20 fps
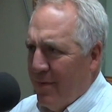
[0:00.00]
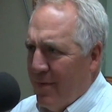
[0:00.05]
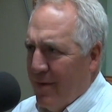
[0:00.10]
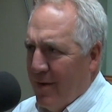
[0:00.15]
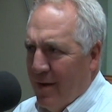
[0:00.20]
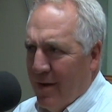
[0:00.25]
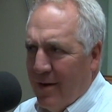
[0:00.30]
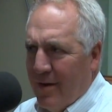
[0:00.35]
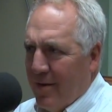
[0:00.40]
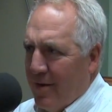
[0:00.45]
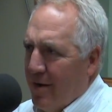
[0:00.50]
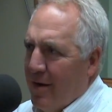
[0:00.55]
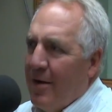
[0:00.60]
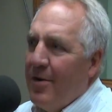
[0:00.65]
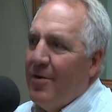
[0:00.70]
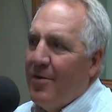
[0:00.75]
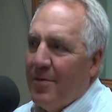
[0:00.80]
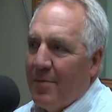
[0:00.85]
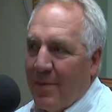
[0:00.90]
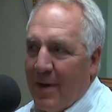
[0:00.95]
they're going to
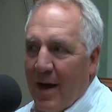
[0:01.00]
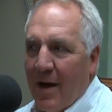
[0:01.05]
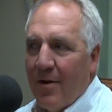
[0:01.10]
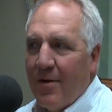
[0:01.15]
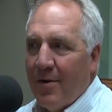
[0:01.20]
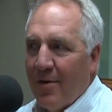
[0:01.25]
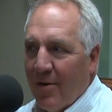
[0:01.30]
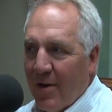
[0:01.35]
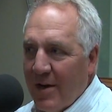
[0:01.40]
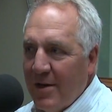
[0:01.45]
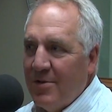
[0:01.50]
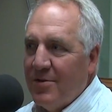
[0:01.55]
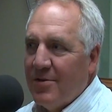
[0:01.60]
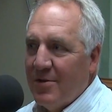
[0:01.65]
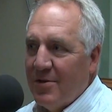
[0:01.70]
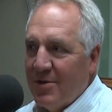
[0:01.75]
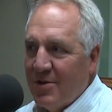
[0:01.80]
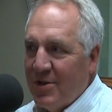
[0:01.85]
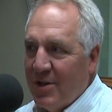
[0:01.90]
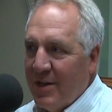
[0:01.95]
do some
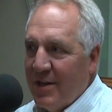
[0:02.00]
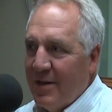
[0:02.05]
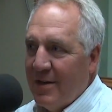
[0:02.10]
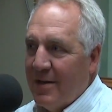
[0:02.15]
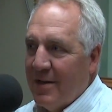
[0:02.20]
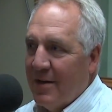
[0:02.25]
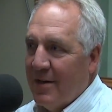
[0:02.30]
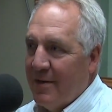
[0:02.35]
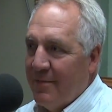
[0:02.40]
calculations, and